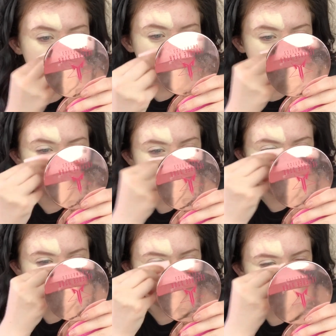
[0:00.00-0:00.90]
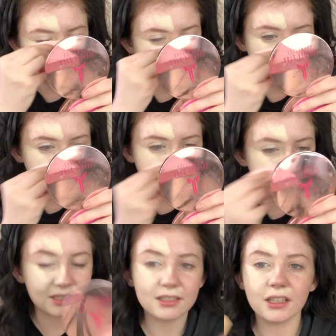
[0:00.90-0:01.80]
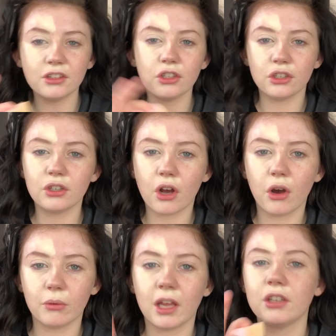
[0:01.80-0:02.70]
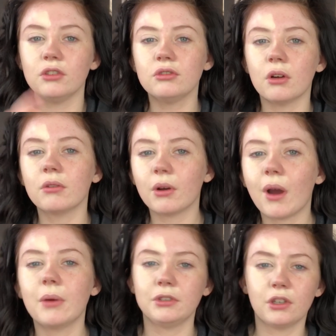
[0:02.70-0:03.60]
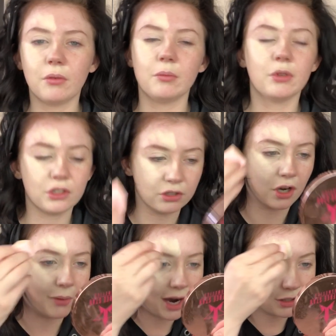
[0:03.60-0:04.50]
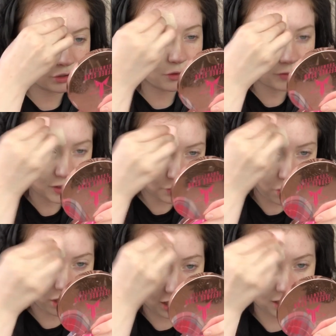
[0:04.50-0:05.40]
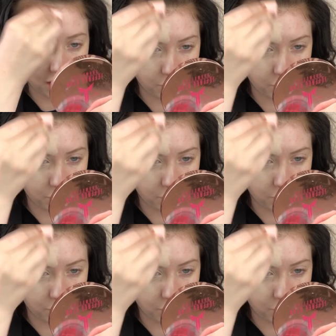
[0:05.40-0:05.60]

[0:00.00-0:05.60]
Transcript: The scent in it, it's like, it's a scent that you know, like you don't know how you know it, but you know it. I don't know if it's what like